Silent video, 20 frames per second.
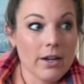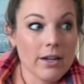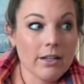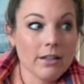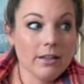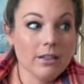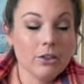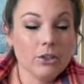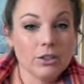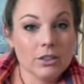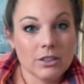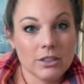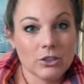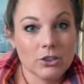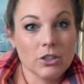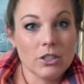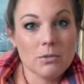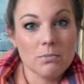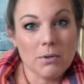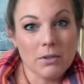It literally
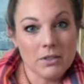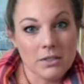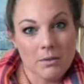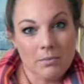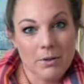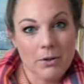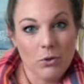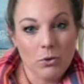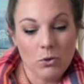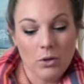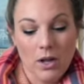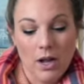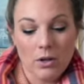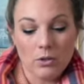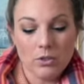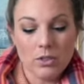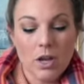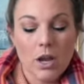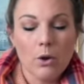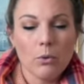just smells up my whole
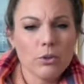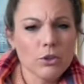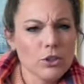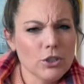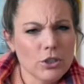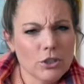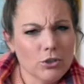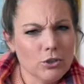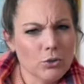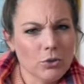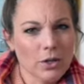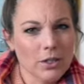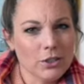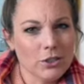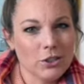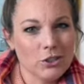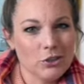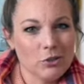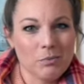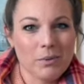house, which isn't too hard to do.